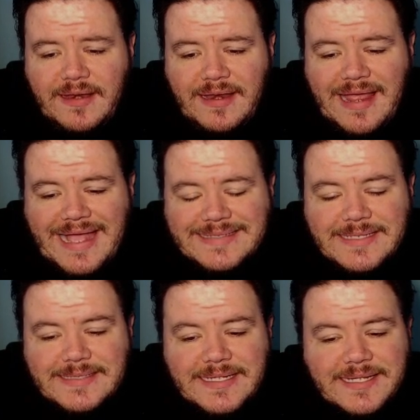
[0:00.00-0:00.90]
as
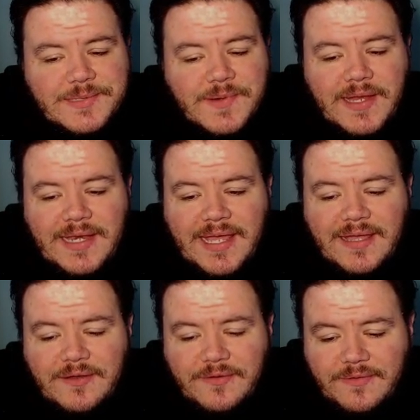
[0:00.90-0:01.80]
it stands right
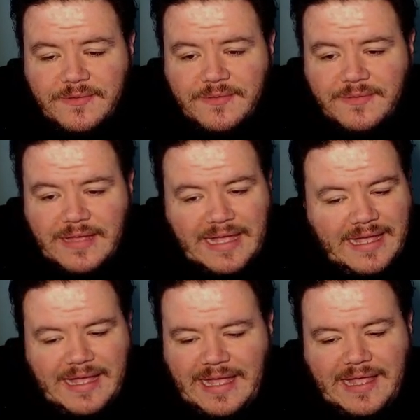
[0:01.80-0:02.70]
now,
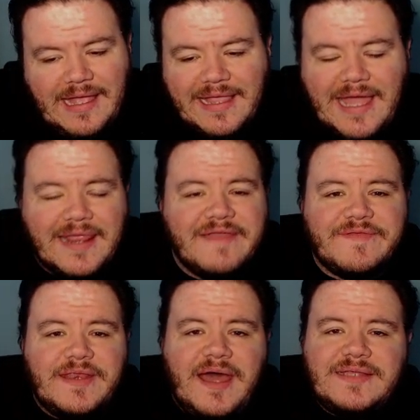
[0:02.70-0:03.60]
I gotta give the
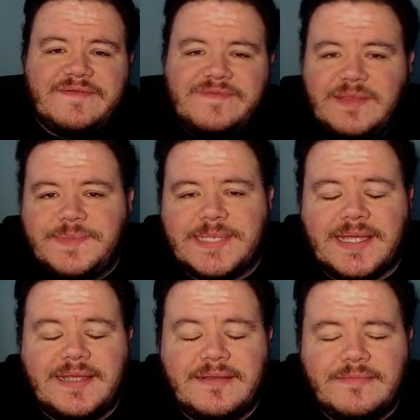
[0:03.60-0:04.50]
nod to
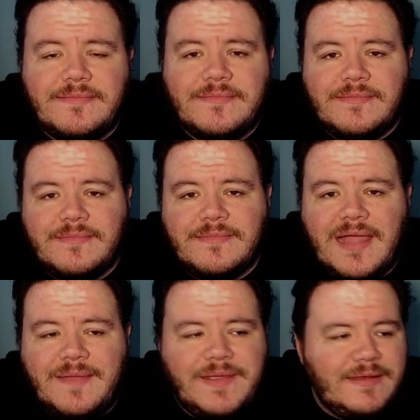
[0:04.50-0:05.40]
Flipside. I
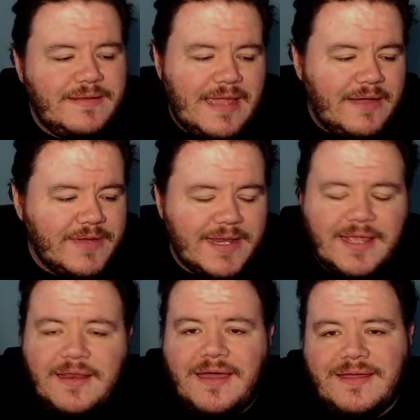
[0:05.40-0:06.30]
mean, how can I
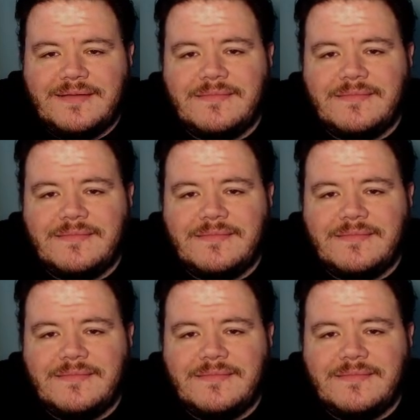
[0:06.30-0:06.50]
not?